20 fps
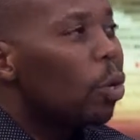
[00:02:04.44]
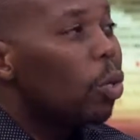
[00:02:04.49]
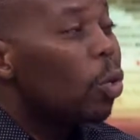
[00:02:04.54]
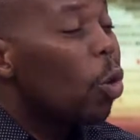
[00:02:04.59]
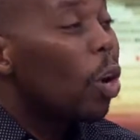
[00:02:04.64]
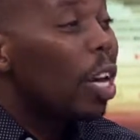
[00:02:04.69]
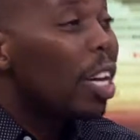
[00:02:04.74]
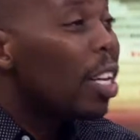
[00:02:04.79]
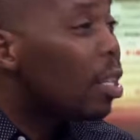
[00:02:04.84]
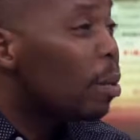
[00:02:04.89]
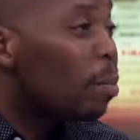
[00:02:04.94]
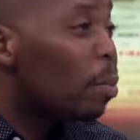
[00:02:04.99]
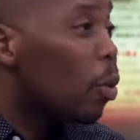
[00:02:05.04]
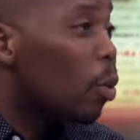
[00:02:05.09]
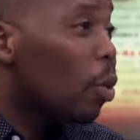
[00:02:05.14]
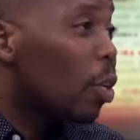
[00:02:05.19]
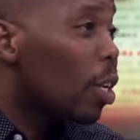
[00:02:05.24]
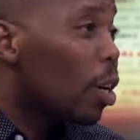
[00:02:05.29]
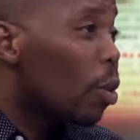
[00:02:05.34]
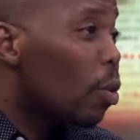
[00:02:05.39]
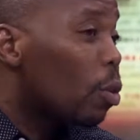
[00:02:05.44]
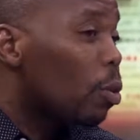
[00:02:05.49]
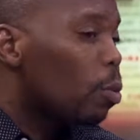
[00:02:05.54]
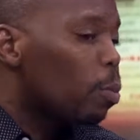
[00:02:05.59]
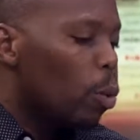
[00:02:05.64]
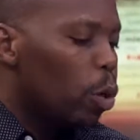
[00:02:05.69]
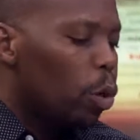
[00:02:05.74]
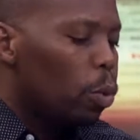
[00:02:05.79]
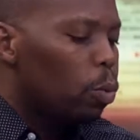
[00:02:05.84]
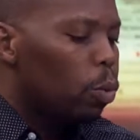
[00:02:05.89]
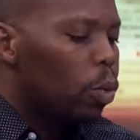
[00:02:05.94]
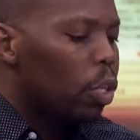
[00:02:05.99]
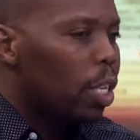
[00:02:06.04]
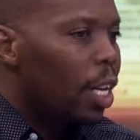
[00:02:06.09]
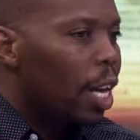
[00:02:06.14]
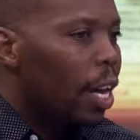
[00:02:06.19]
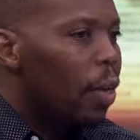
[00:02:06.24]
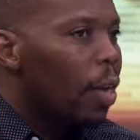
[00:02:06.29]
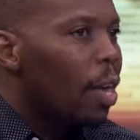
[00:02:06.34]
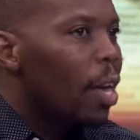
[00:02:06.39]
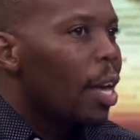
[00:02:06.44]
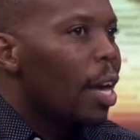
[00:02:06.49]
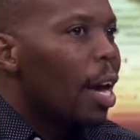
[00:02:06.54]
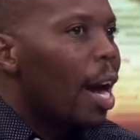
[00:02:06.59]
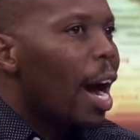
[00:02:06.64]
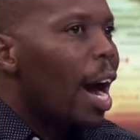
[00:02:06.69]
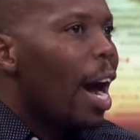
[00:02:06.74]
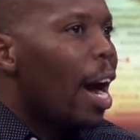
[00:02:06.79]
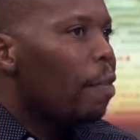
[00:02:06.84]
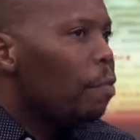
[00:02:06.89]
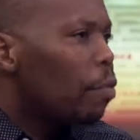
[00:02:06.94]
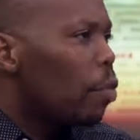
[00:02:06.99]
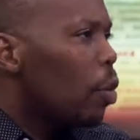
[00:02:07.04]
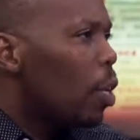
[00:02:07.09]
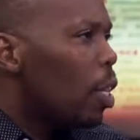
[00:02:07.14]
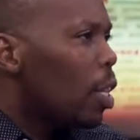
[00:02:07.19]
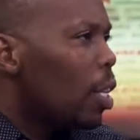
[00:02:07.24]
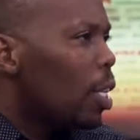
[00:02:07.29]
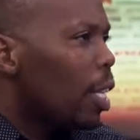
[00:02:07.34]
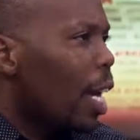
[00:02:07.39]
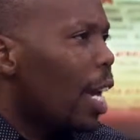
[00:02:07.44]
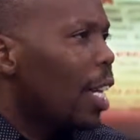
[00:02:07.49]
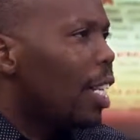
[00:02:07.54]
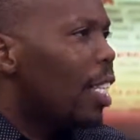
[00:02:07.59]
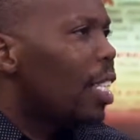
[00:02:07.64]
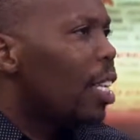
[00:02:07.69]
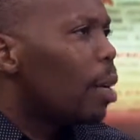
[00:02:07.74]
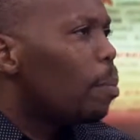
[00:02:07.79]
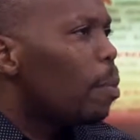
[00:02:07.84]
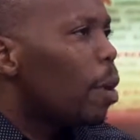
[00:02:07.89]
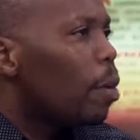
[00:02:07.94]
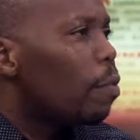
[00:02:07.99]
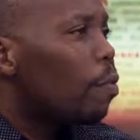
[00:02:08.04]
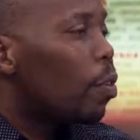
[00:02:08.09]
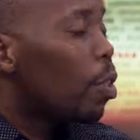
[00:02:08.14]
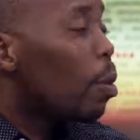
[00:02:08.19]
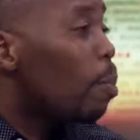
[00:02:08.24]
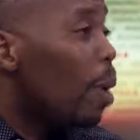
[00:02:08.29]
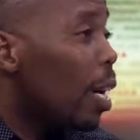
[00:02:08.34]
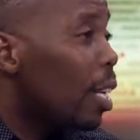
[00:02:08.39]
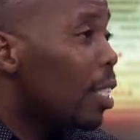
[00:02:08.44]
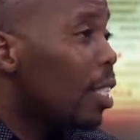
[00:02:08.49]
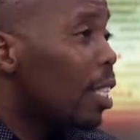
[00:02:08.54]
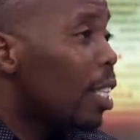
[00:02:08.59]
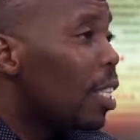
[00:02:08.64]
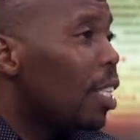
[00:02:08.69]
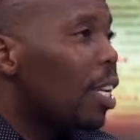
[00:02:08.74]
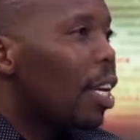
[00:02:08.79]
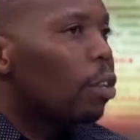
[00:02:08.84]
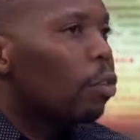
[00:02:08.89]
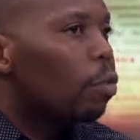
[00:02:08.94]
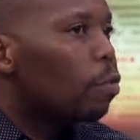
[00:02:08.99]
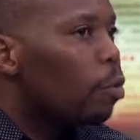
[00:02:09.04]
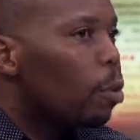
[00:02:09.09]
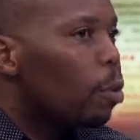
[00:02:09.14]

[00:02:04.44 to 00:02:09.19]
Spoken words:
or entrepreneurs across board would say, I've got this idea, but for the past 6 years or for the